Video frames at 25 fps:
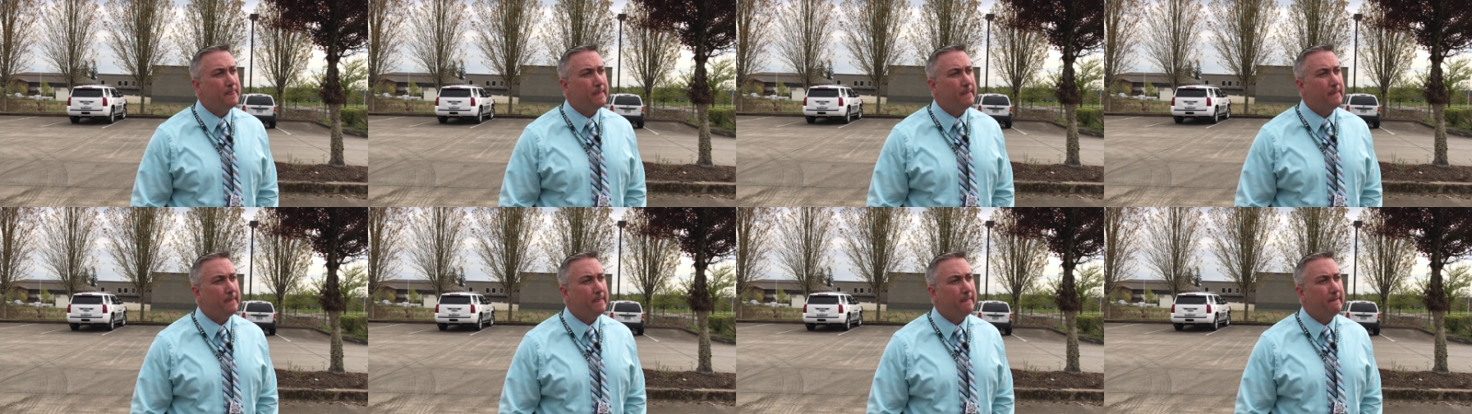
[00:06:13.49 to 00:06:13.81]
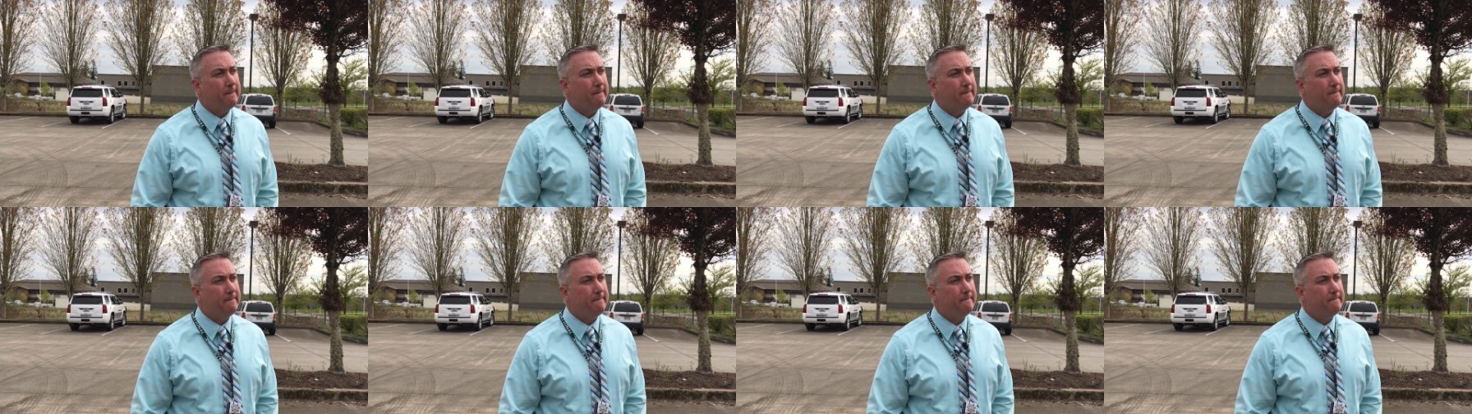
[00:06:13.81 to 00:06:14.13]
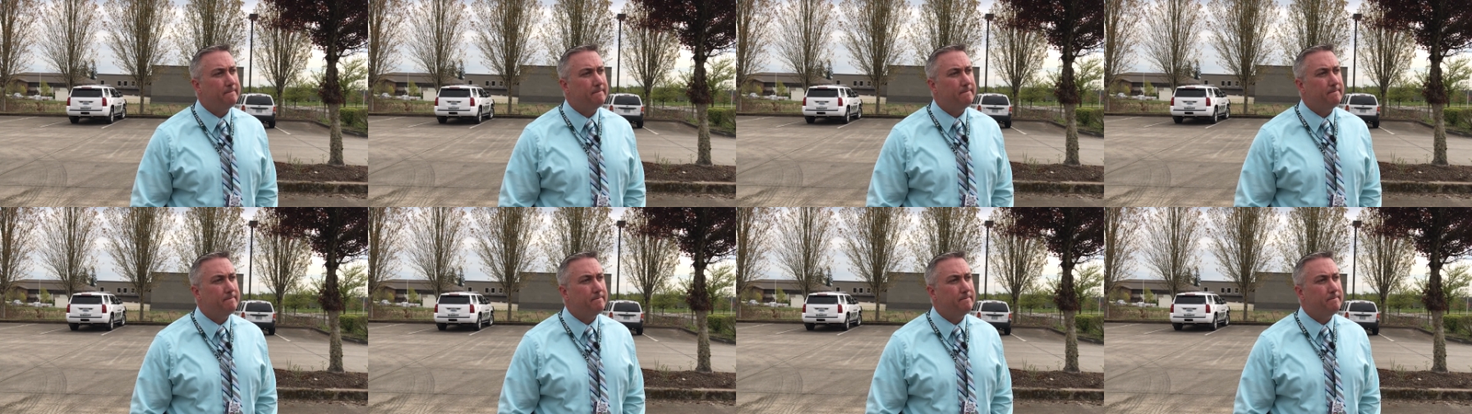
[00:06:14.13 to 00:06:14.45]
as to their
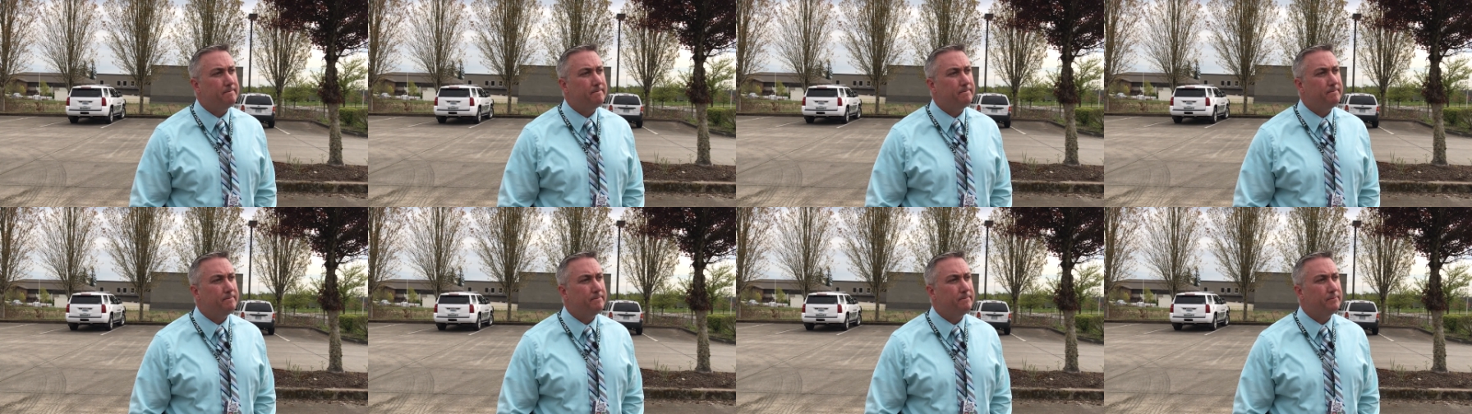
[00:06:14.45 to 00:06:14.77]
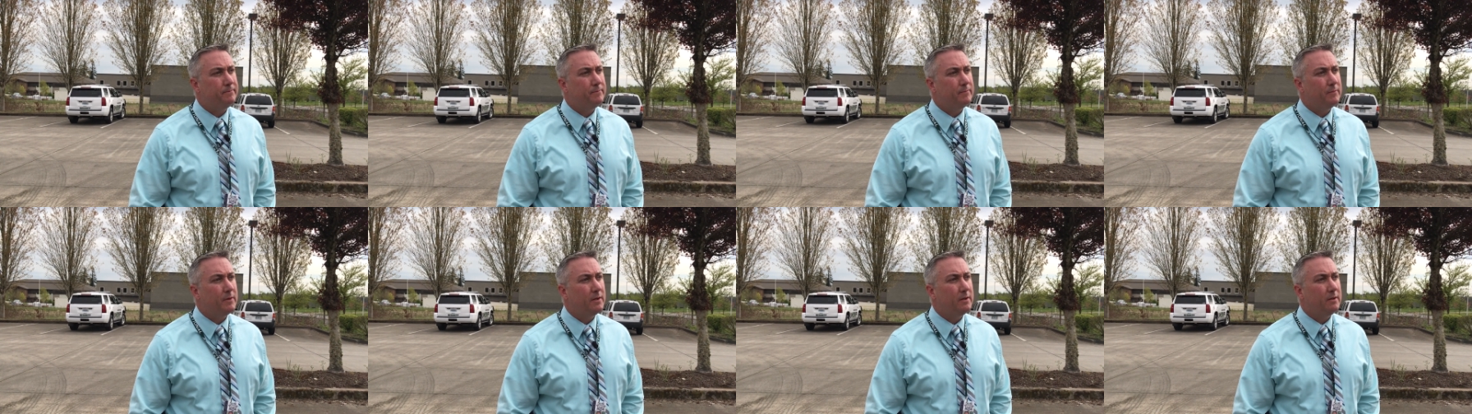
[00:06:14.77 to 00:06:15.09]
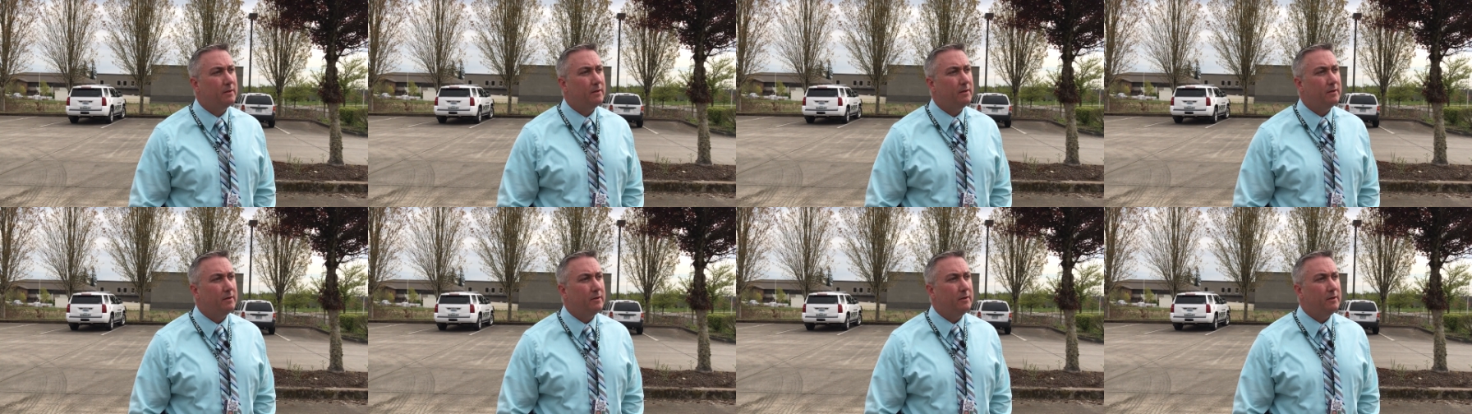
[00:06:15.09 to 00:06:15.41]
current condition,
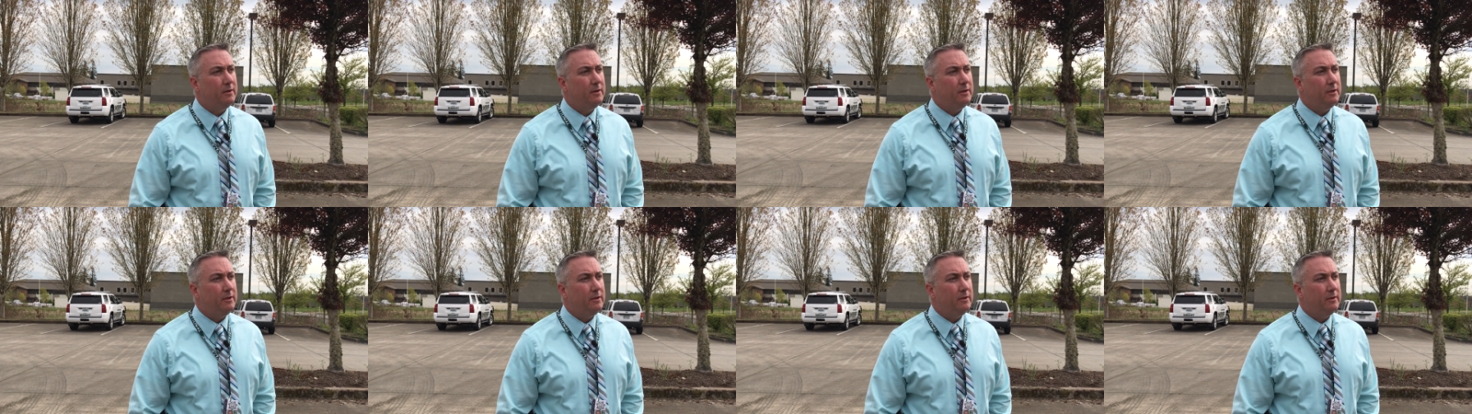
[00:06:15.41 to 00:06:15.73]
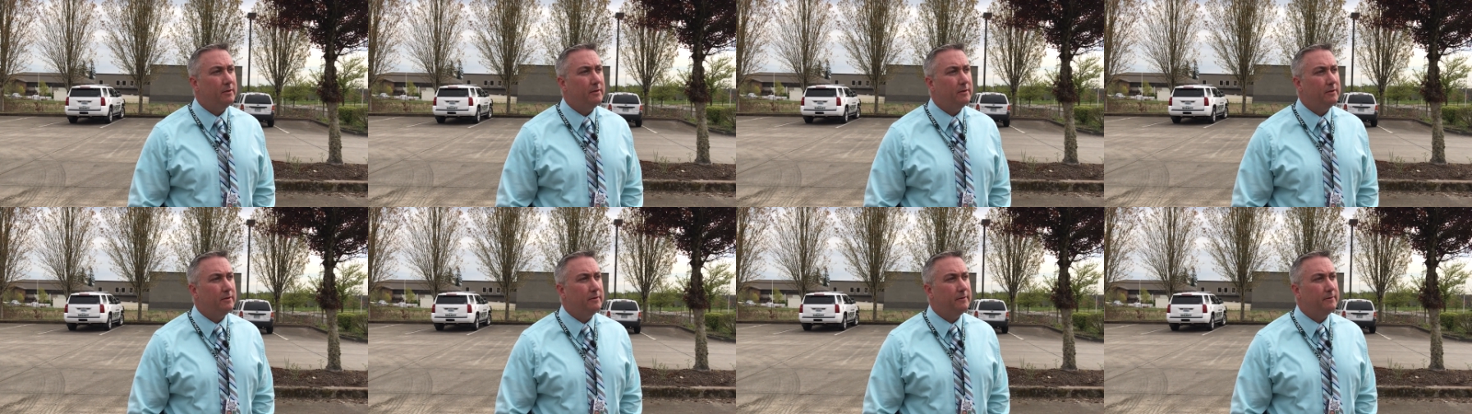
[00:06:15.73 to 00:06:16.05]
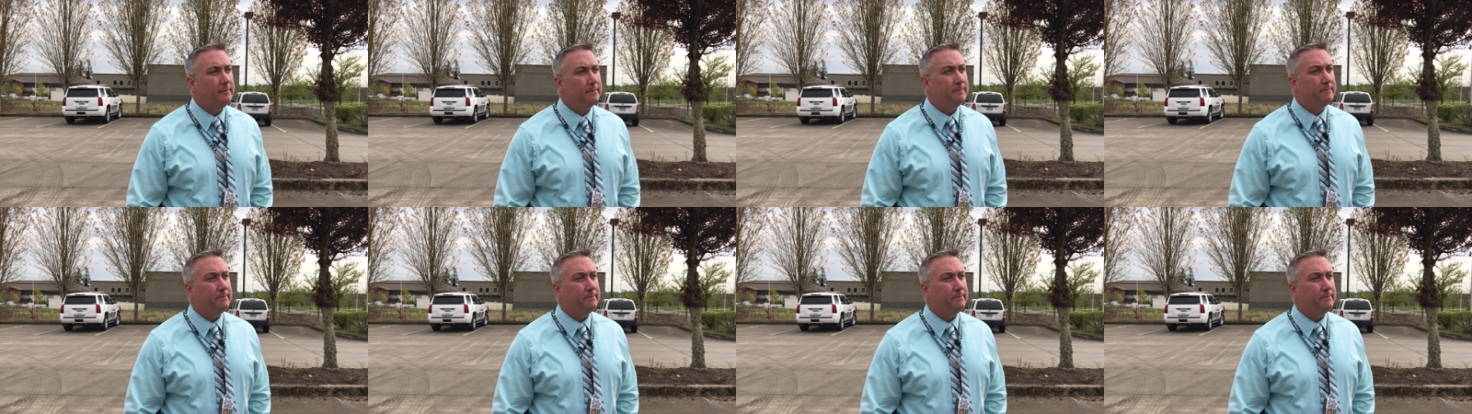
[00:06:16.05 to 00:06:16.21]
the four of them?